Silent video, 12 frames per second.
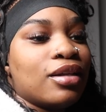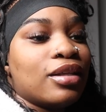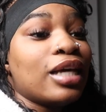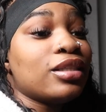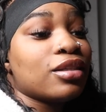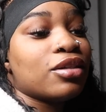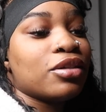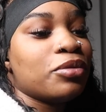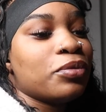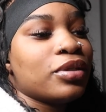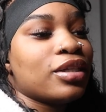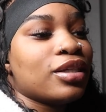That's a good
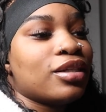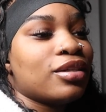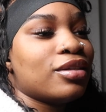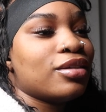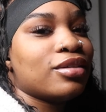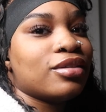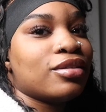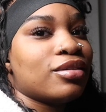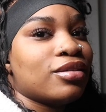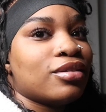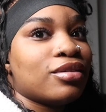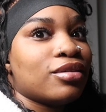one,
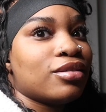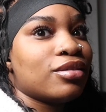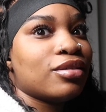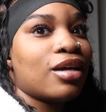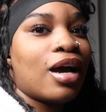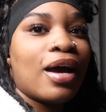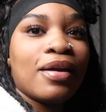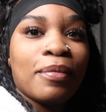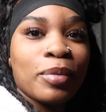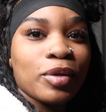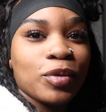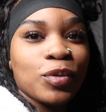cause y'all done
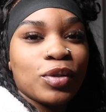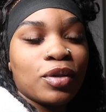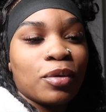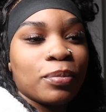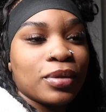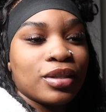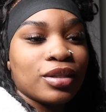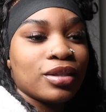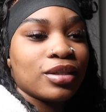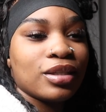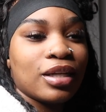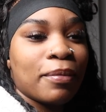been through so much
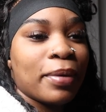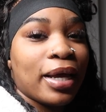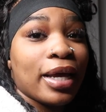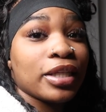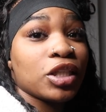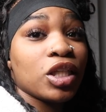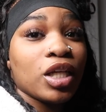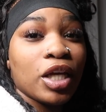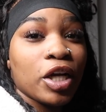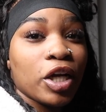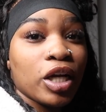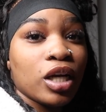in the past
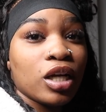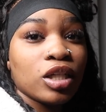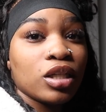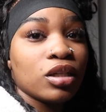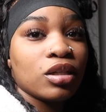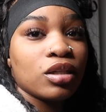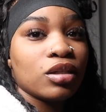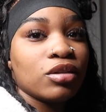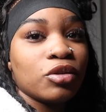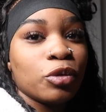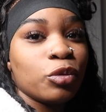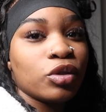year
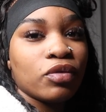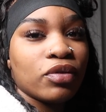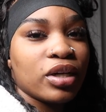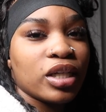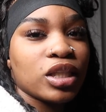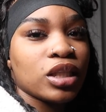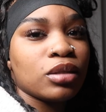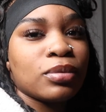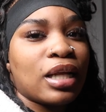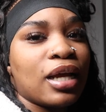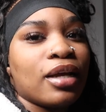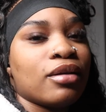due to friendships.
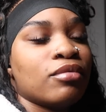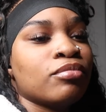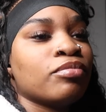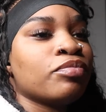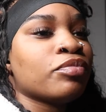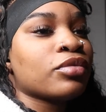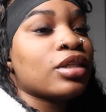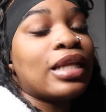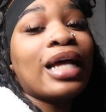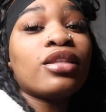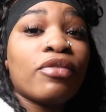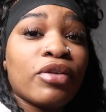Like
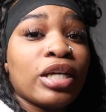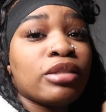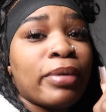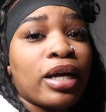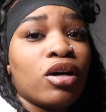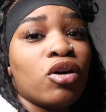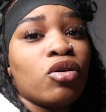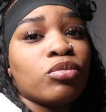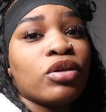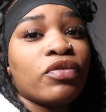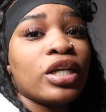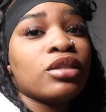not the friends back home
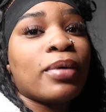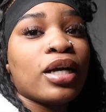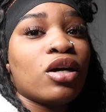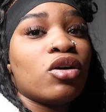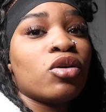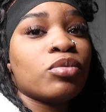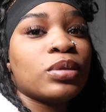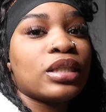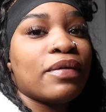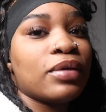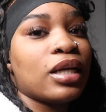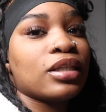the friends back home
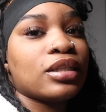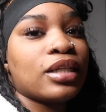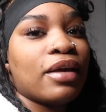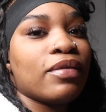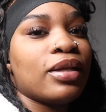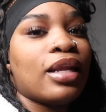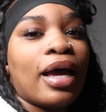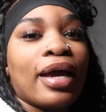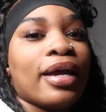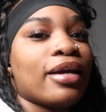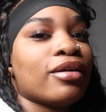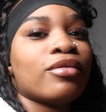seven out of seven
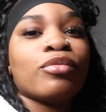like